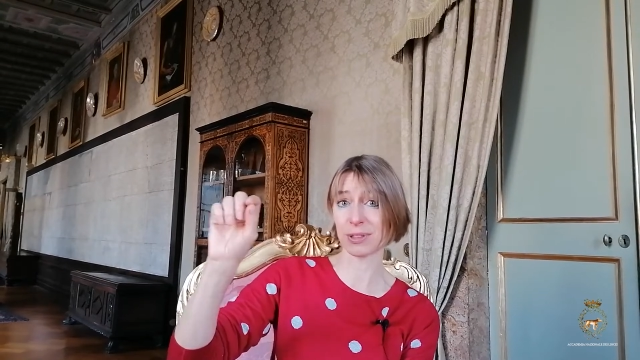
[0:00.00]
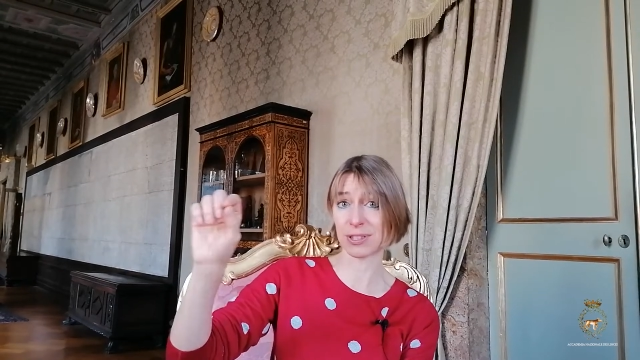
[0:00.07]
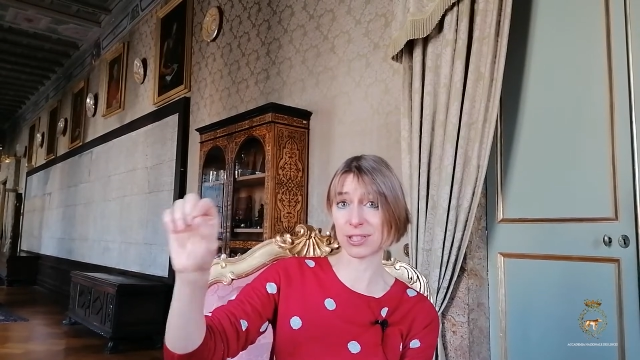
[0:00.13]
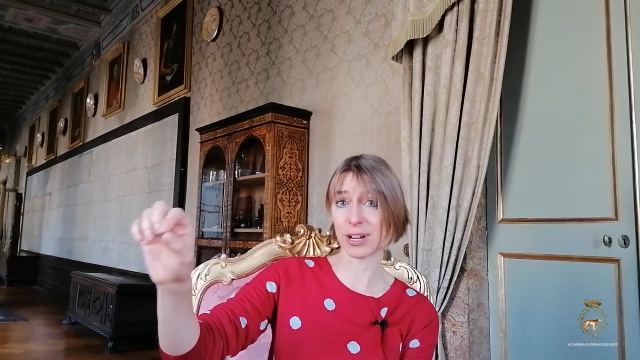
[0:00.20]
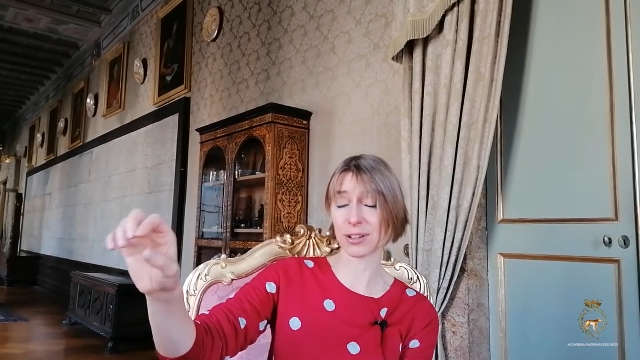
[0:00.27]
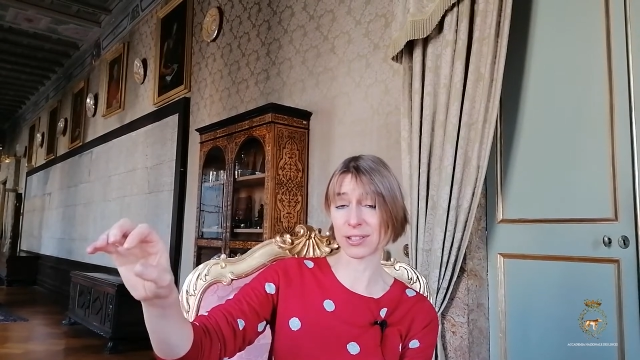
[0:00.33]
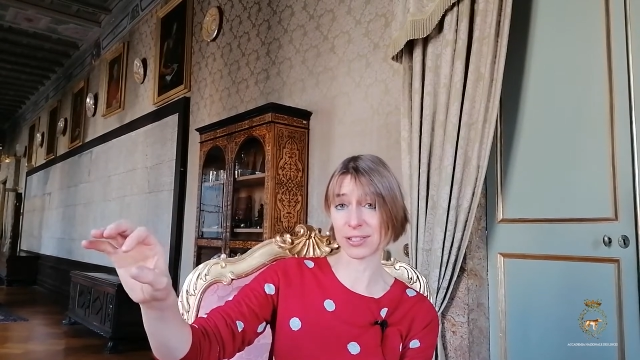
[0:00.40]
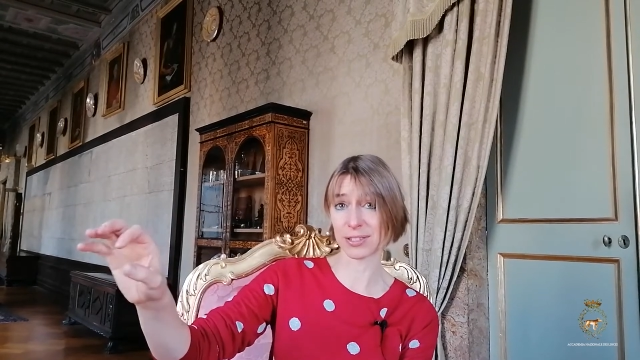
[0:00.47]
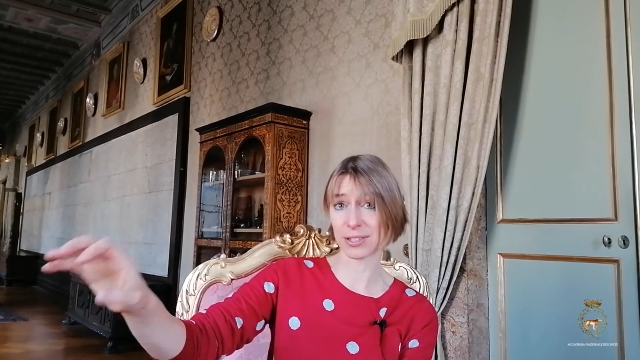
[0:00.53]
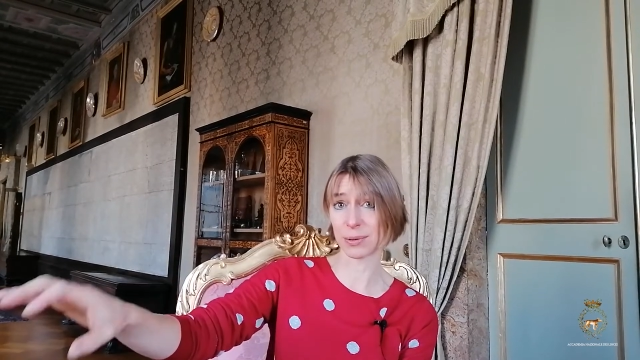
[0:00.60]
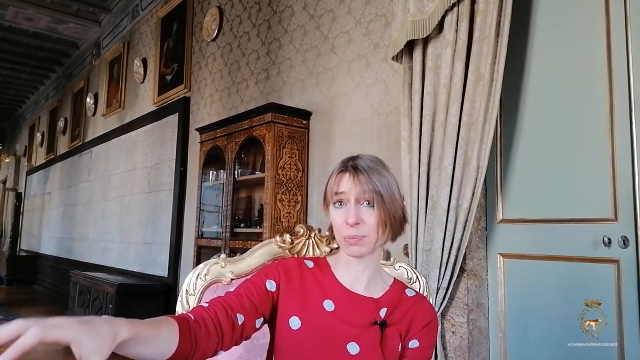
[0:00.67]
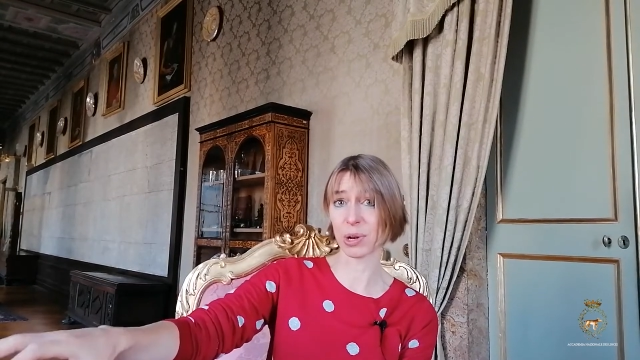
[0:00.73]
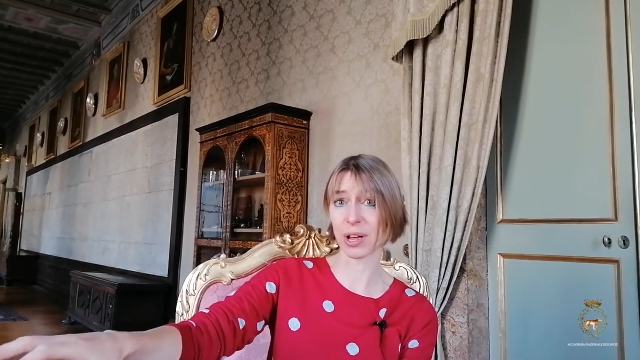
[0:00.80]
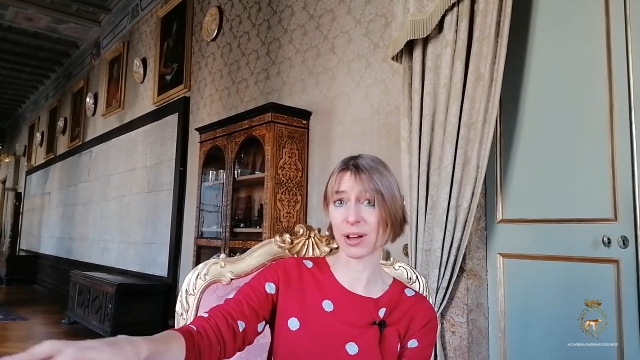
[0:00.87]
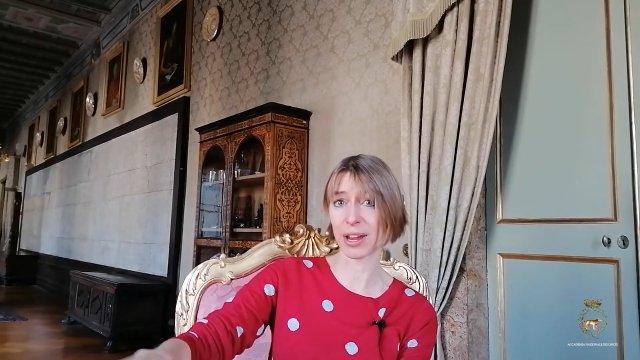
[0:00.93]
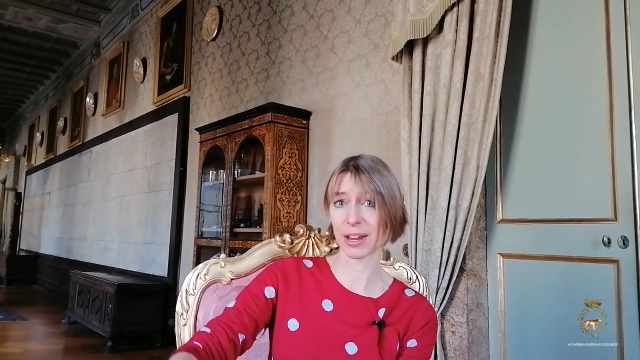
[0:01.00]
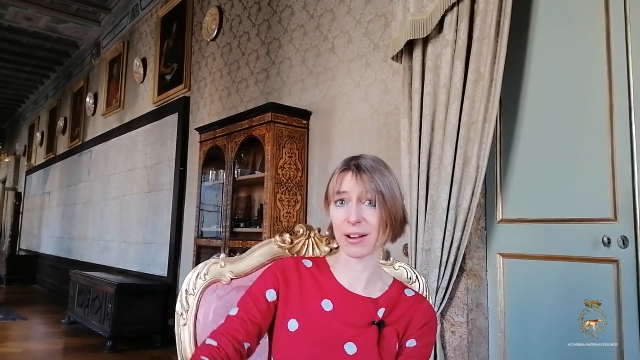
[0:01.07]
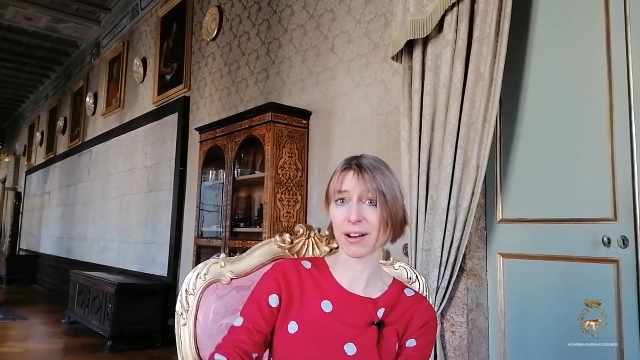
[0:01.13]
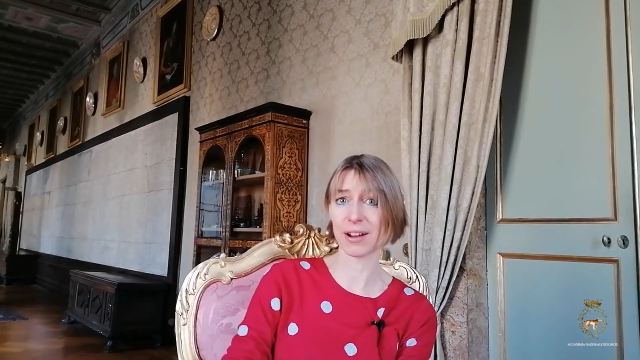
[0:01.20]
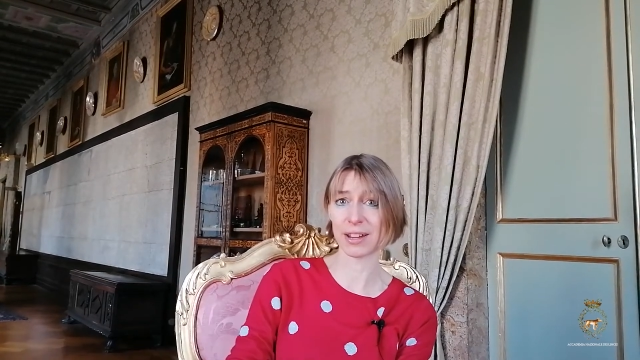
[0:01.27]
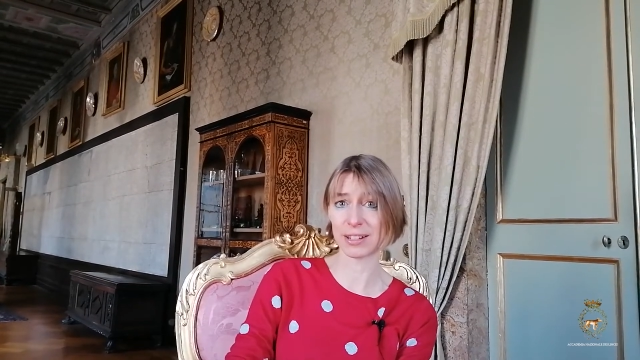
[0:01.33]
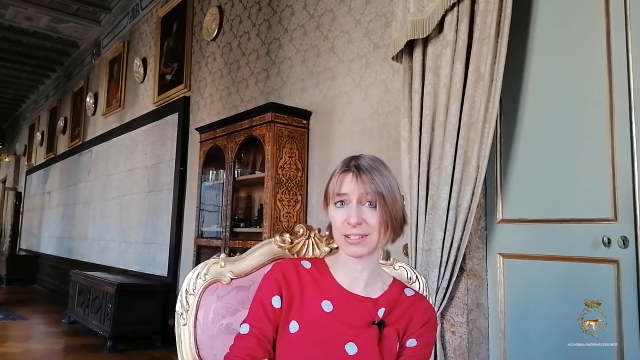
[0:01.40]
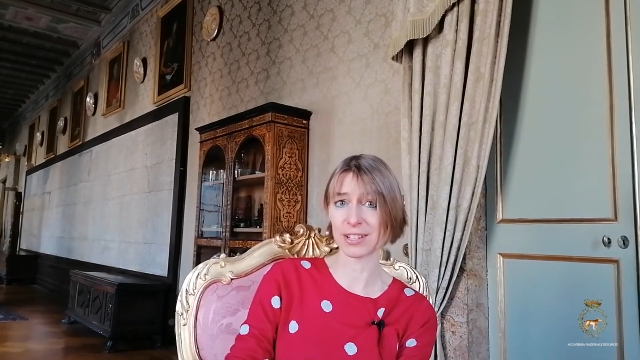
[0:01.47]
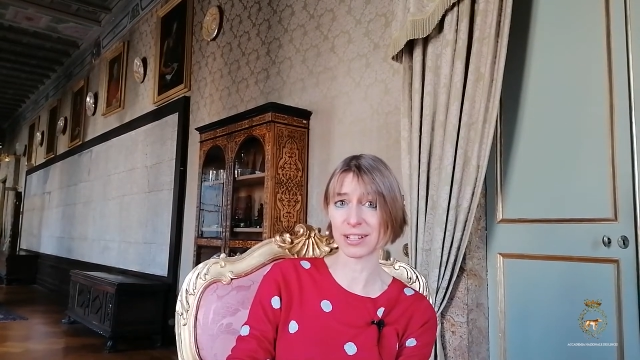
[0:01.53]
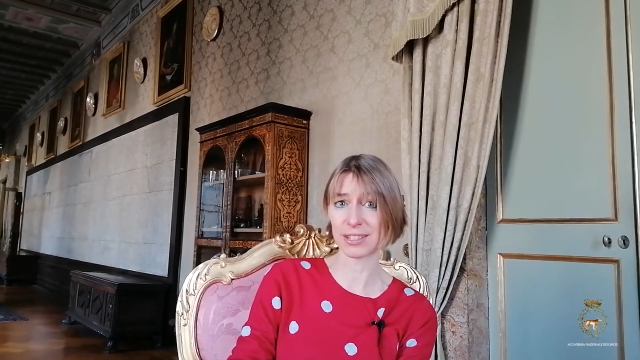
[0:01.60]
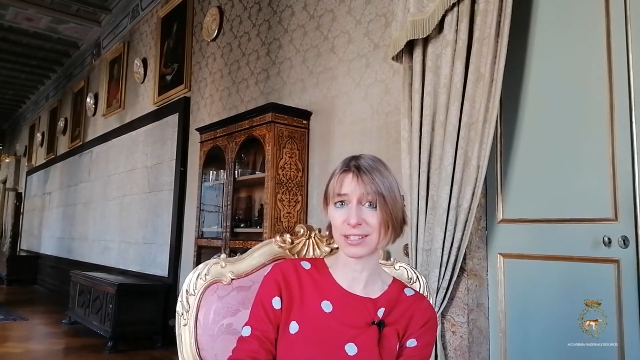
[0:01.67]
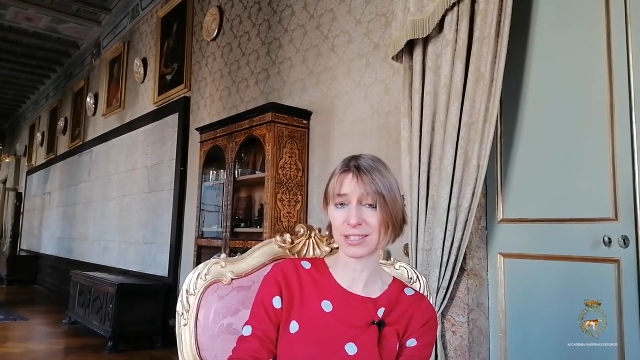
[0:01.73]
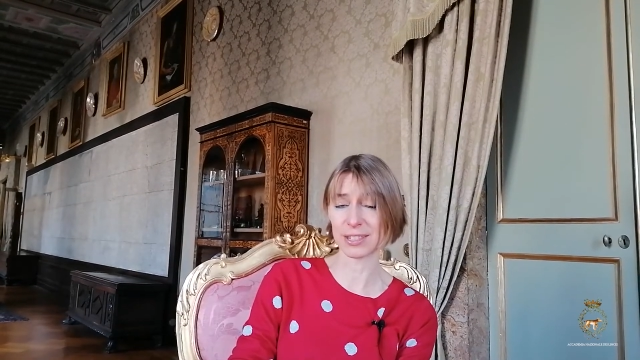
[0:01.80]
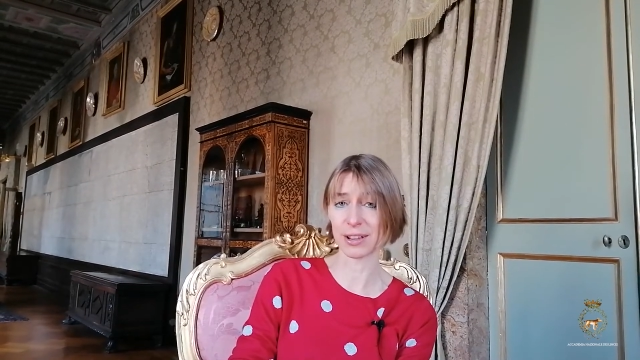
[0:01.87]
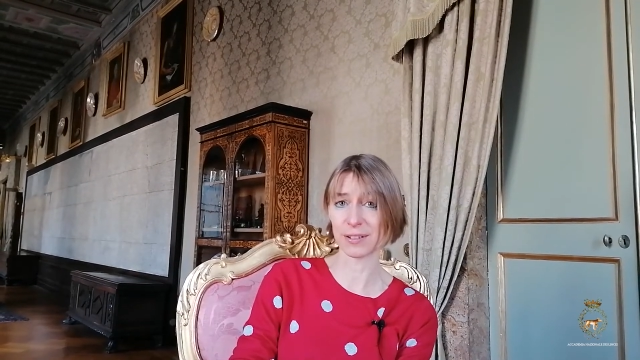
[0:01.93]
with dust supplying iron to
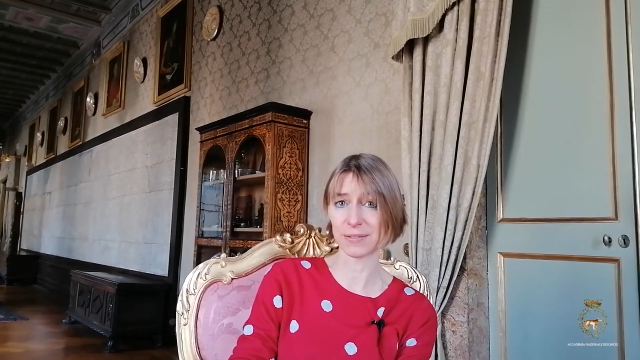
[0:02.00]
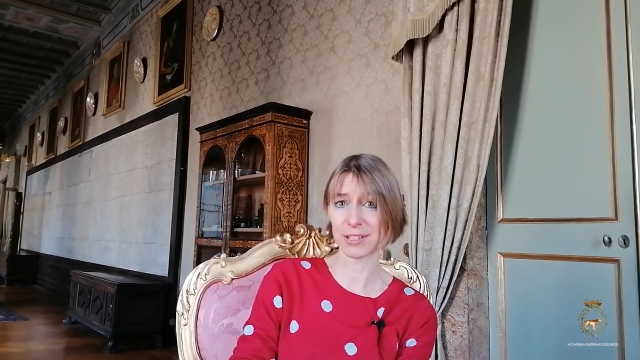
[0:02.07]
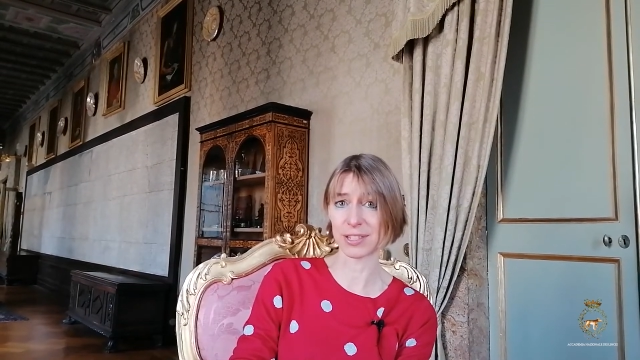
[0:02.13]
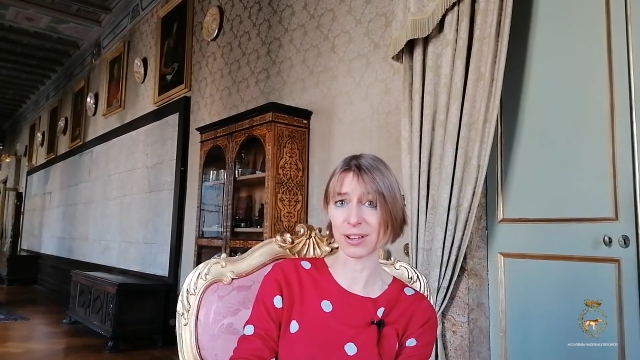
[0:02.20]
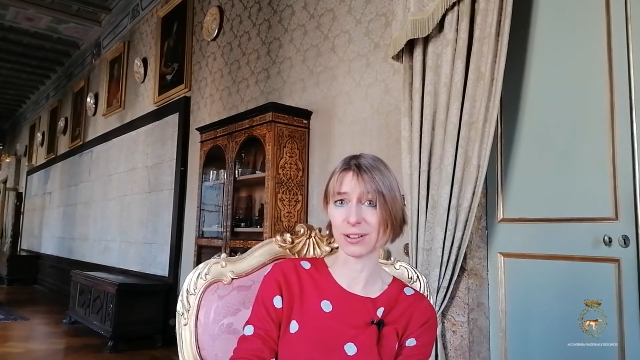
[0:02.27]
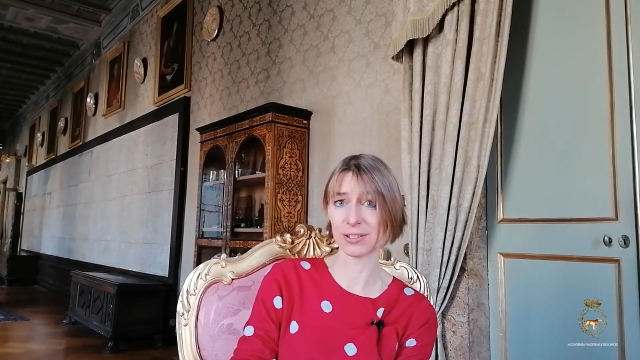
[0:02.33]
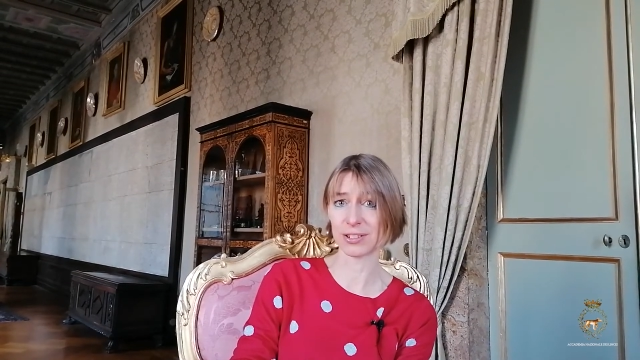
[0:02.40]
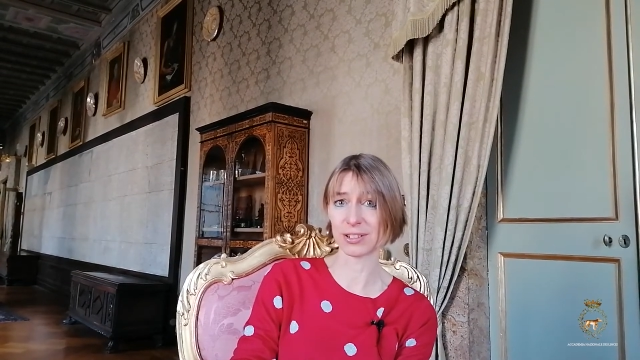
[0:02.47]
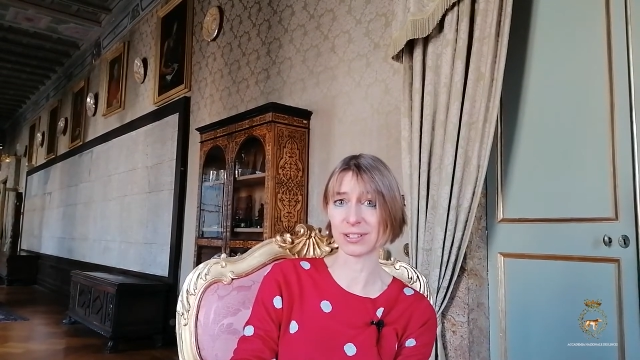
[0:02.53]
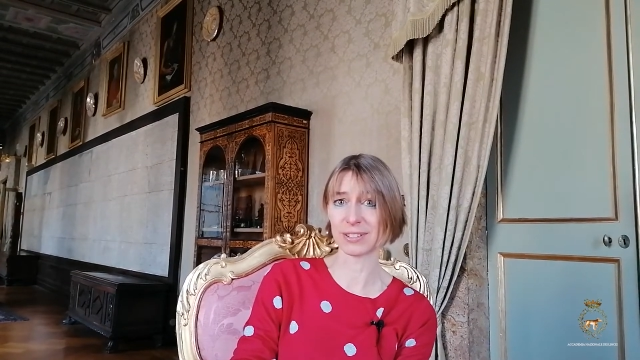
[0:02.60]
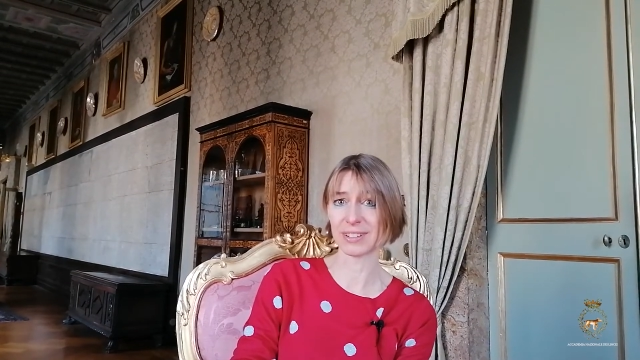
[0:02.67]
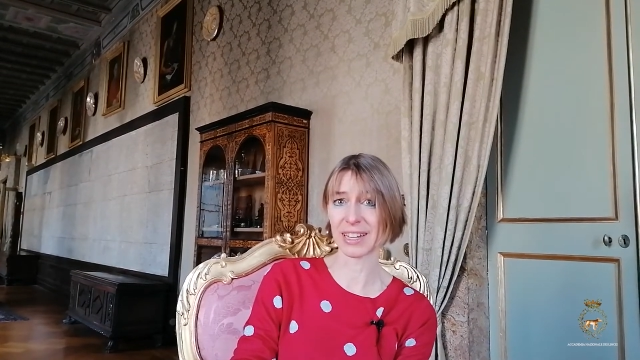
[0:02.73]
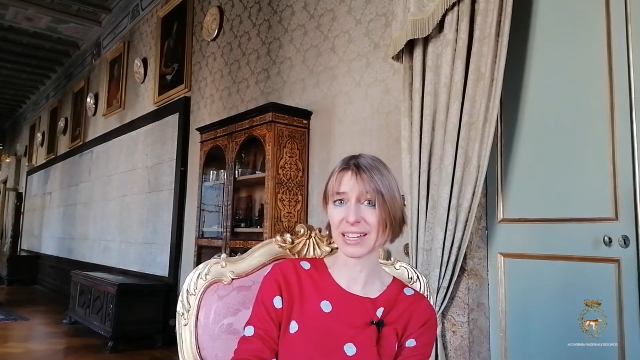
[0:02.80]
the surface ocean.